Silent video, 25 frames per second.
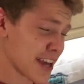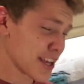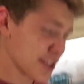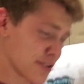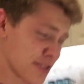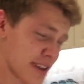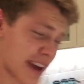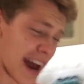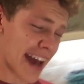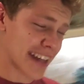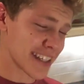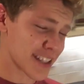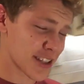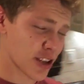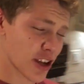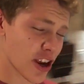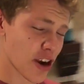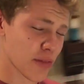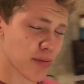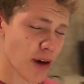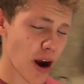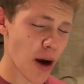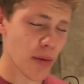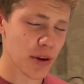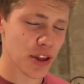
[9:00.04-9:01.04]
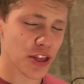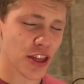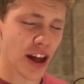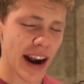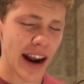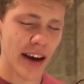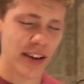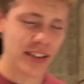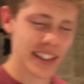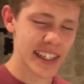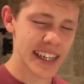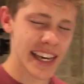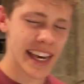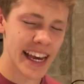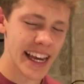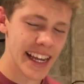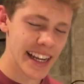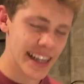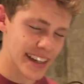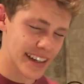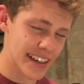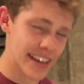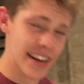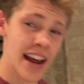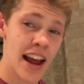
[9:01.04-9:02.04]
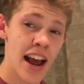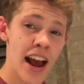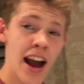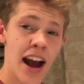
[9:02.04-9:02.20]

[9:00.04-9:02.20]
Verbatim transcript: You guys probably thought I was kitten.